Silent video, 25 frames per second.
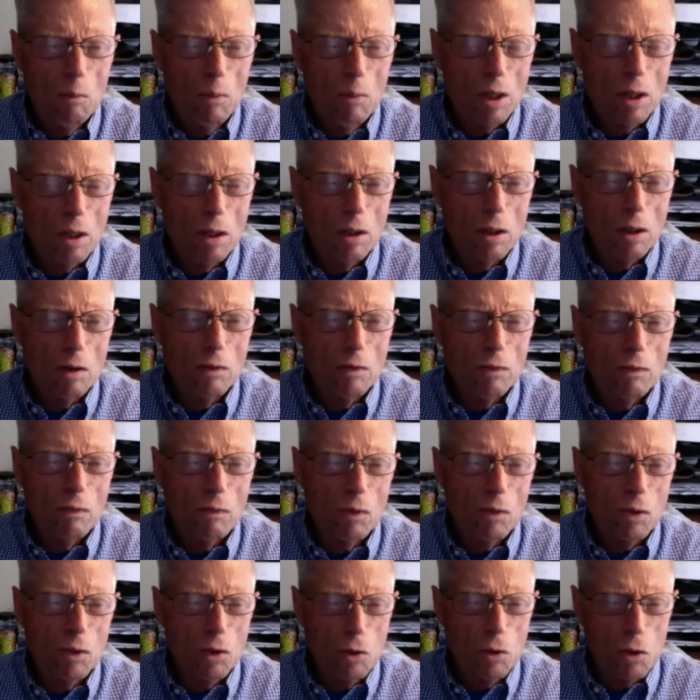making
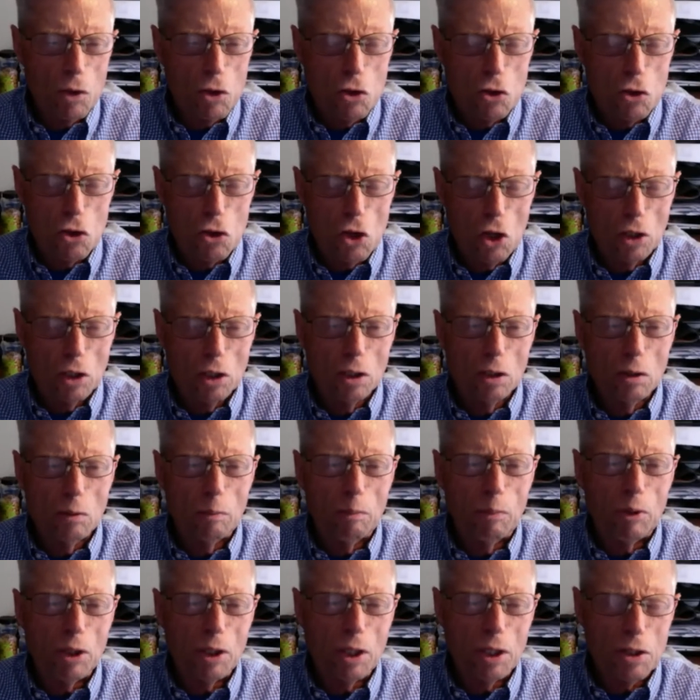a
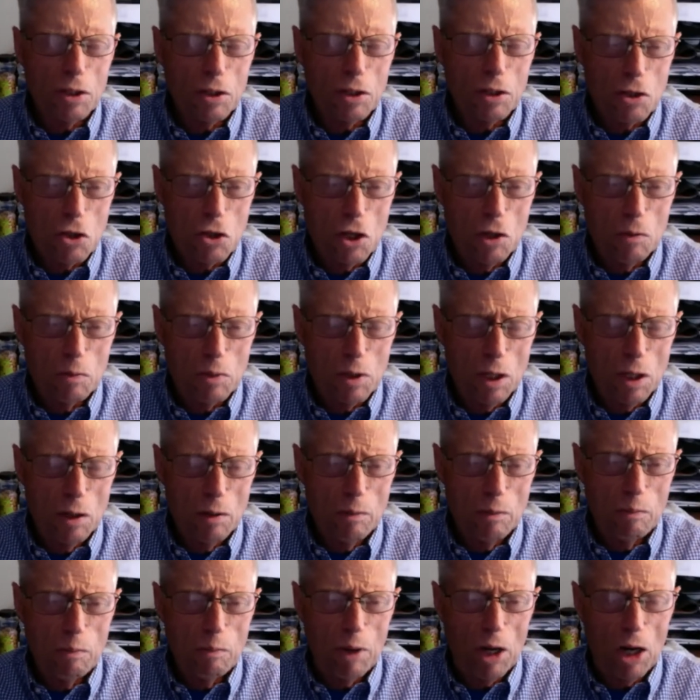subtle but at the same
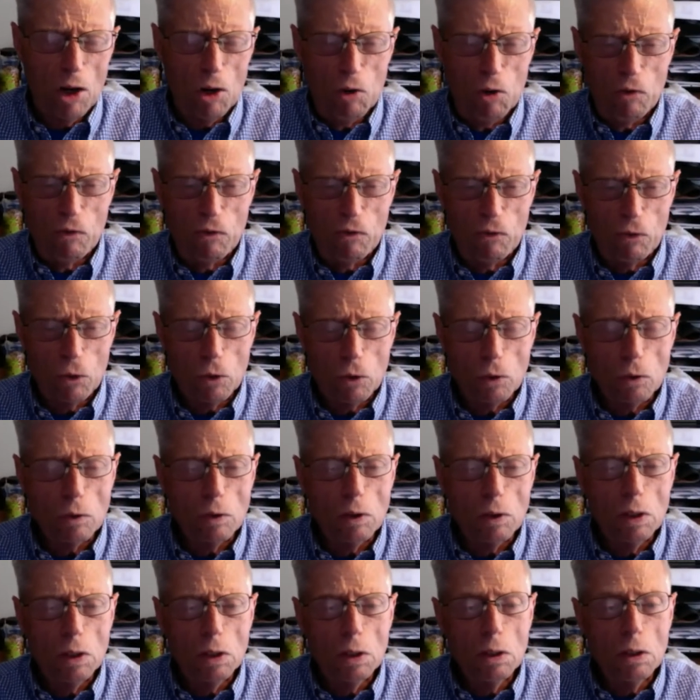time powerful